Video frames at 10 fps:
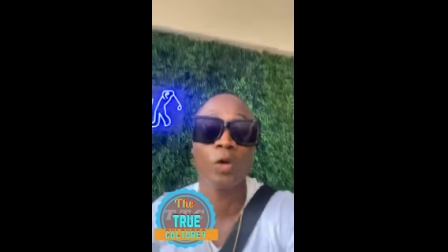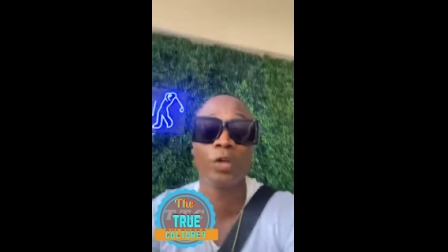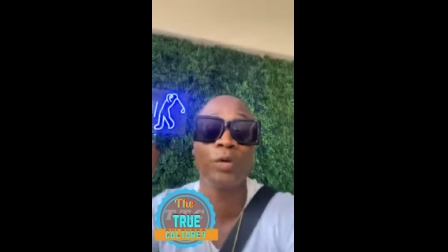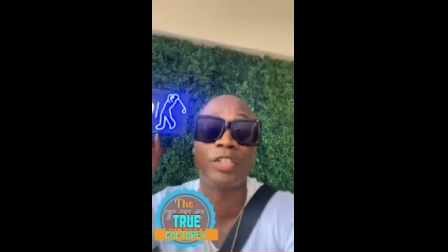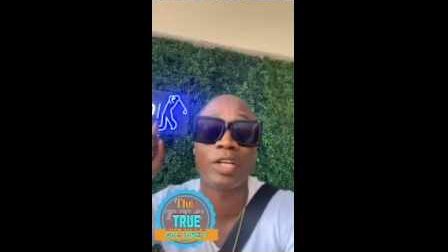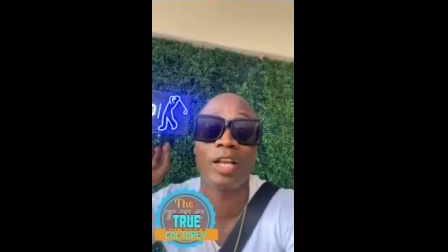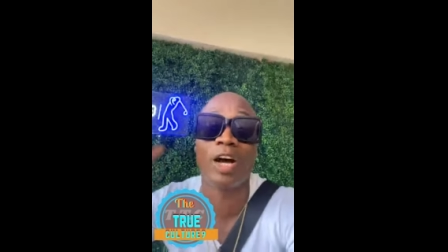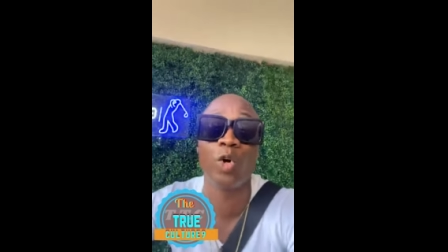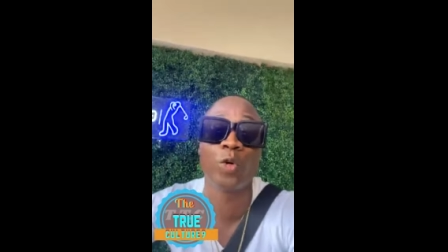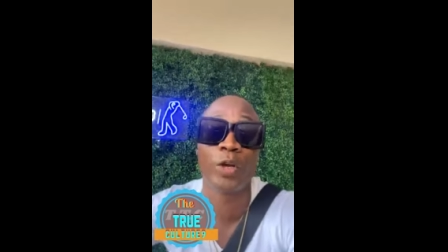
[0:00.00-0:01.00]
How you reach a
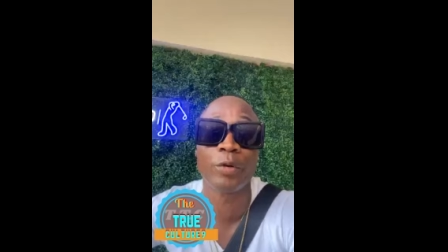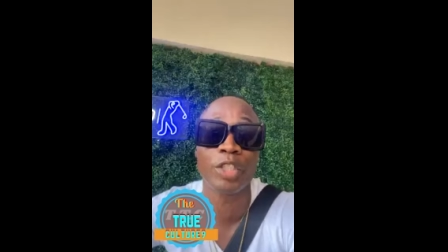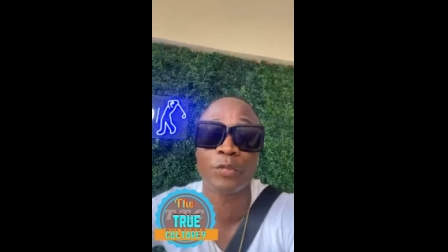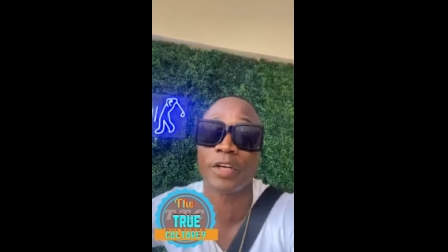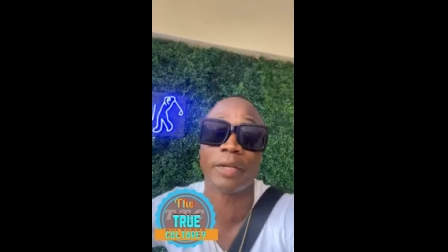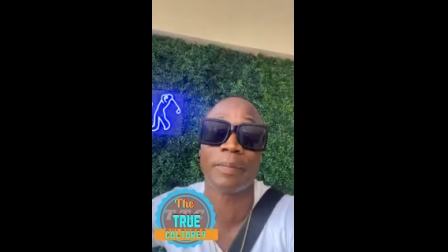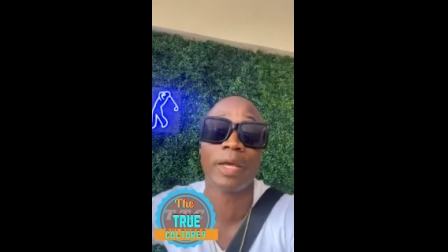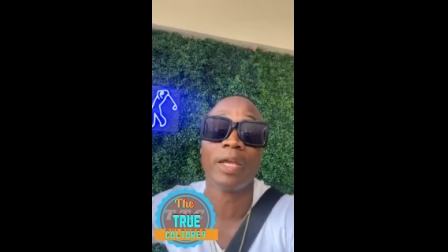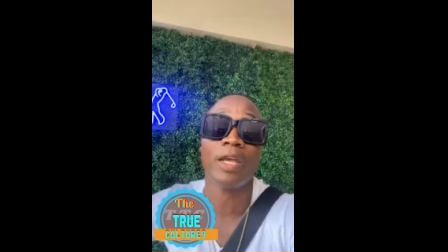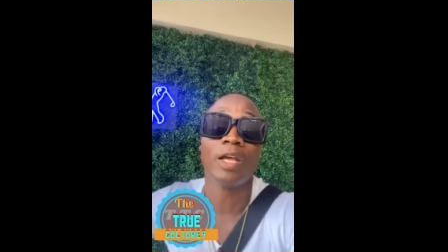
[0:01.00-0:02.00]
lagoon, you reach friend them
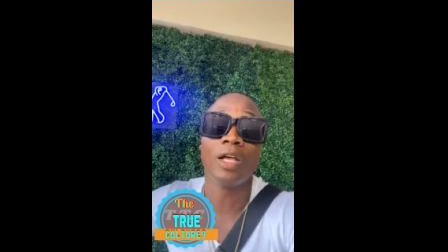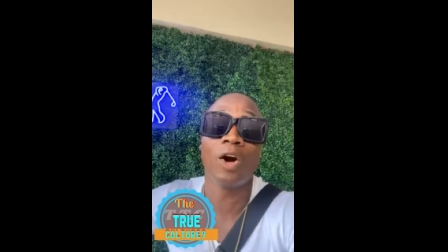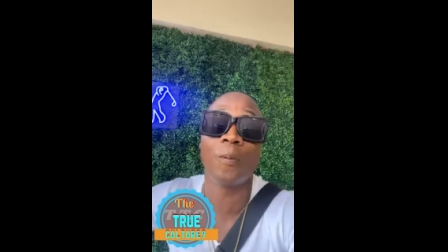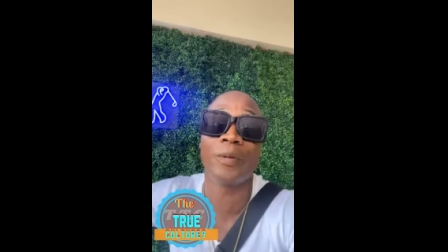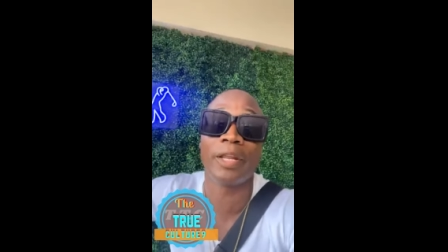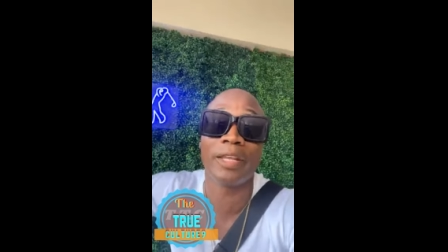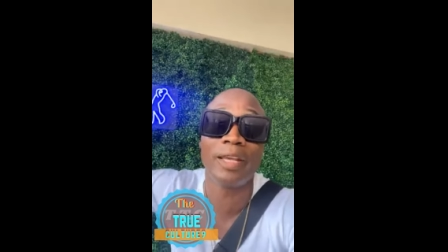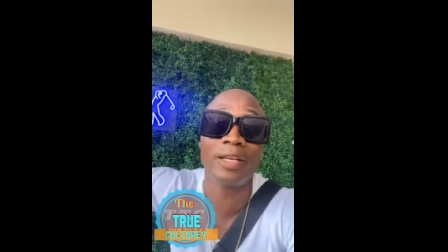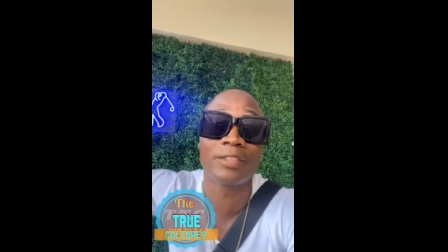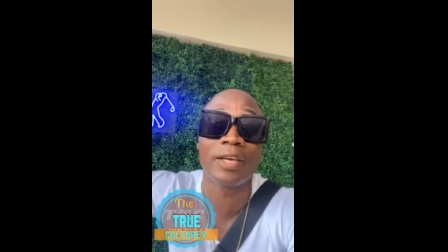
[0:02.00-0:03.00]
up in the
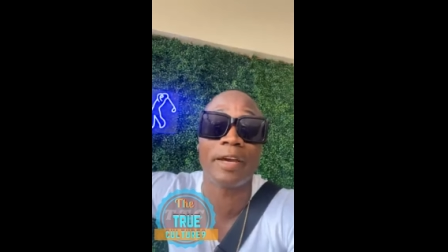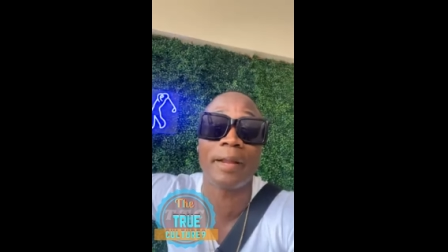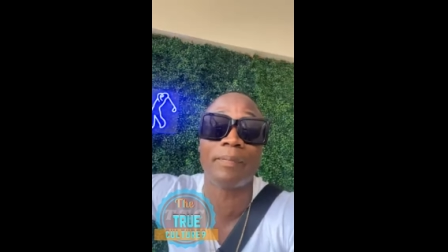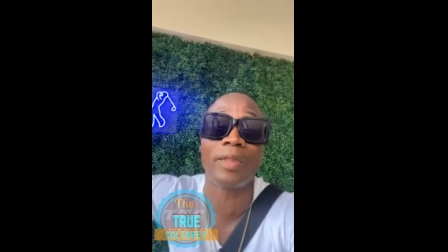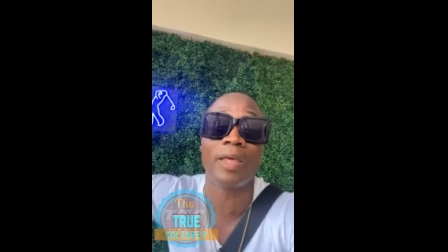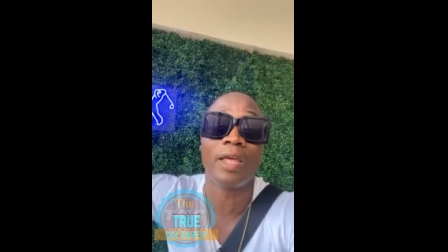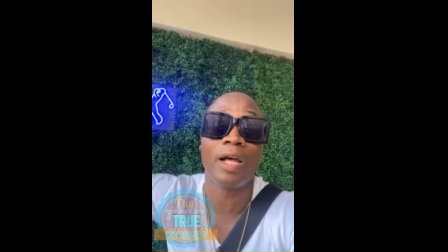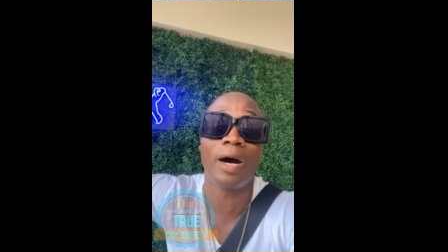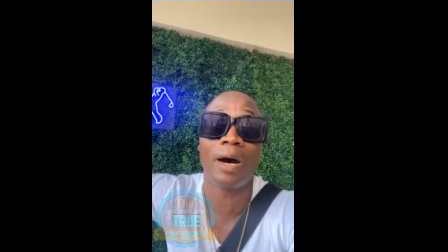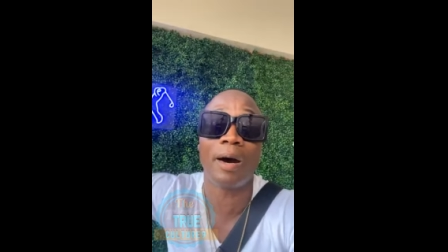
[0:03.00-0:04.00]
hillside, a,
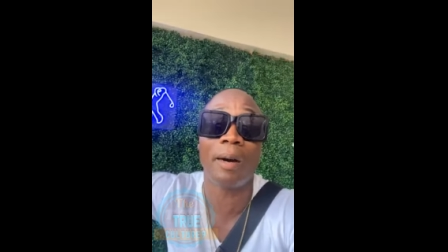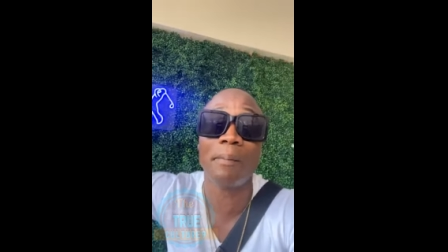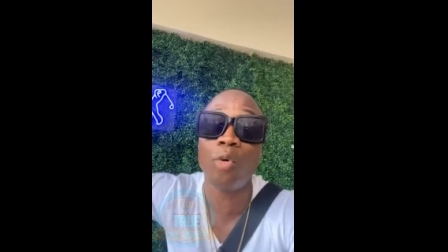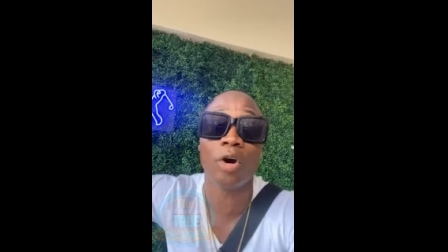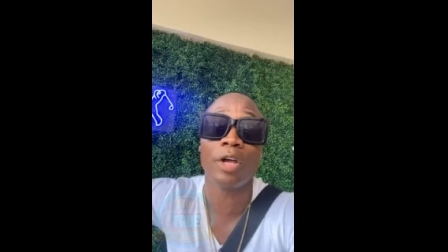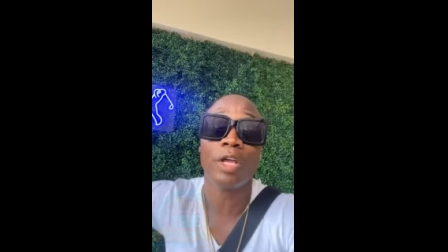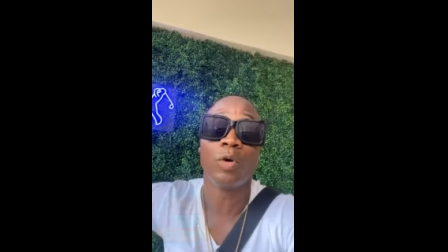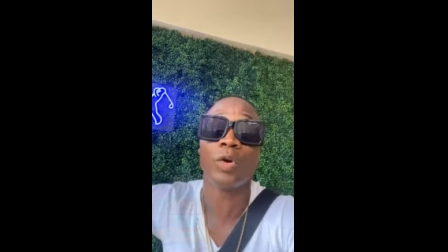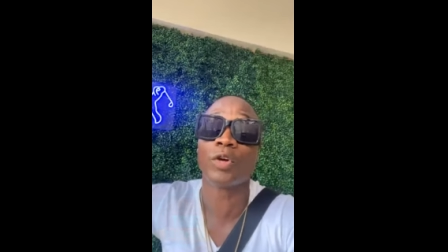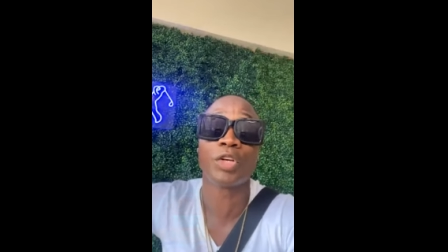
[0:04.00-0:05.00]
a, a, a
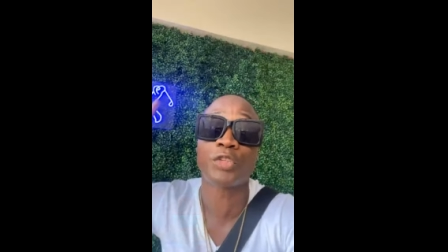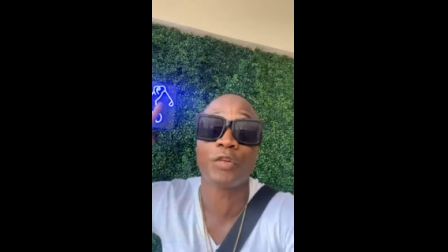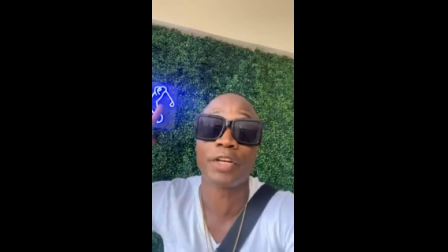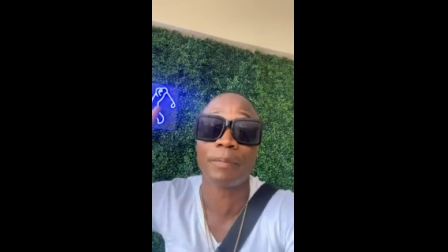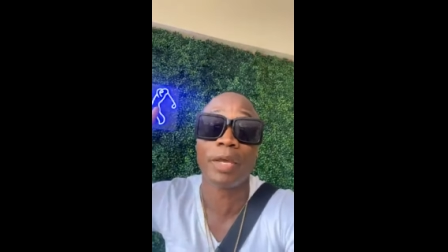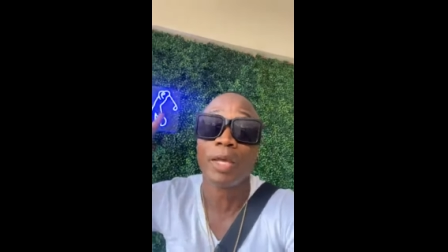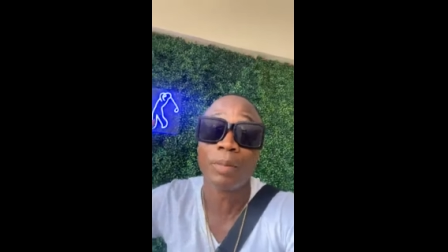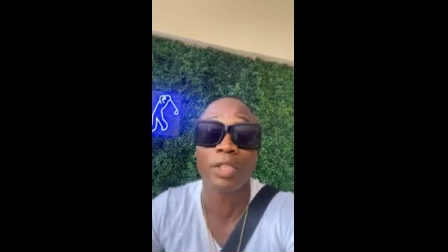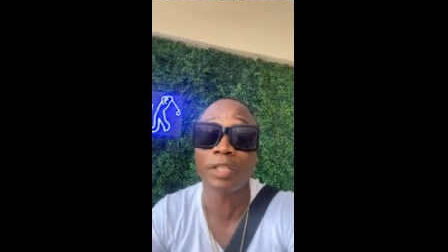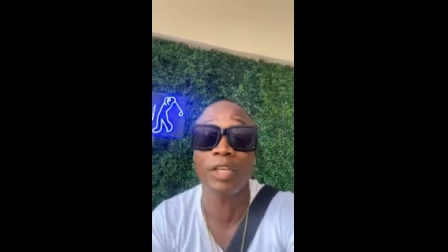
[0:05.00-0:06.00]
we are rich friend,
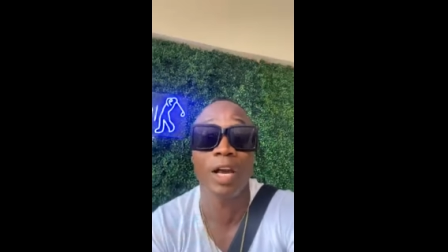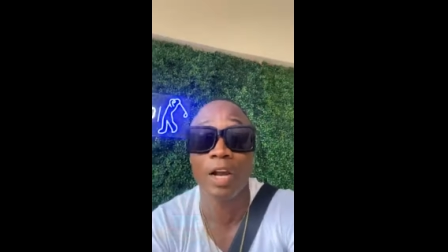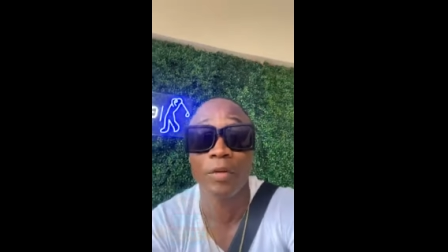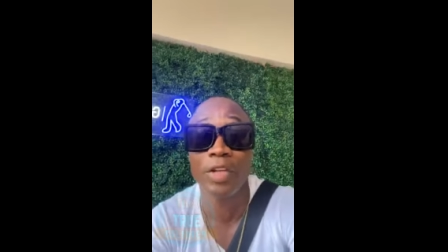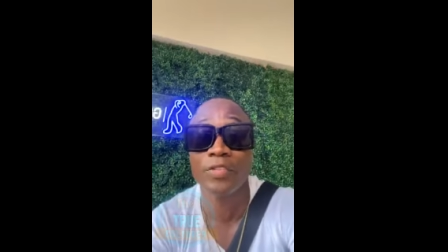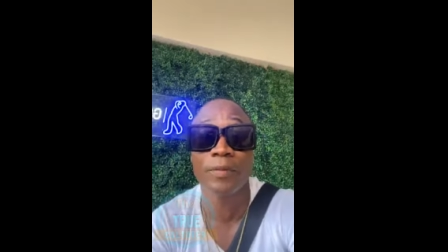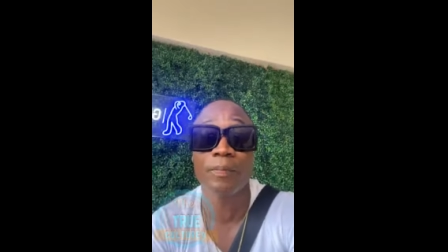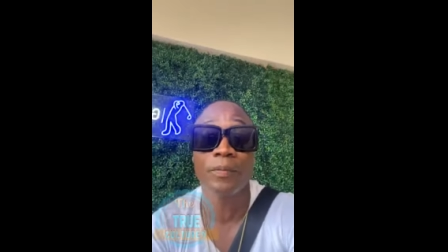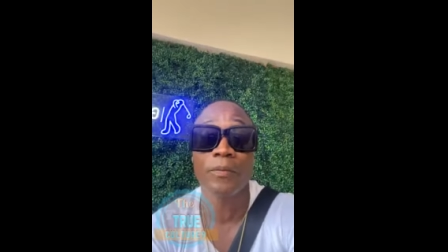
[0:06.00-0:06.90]
them, but it can't reach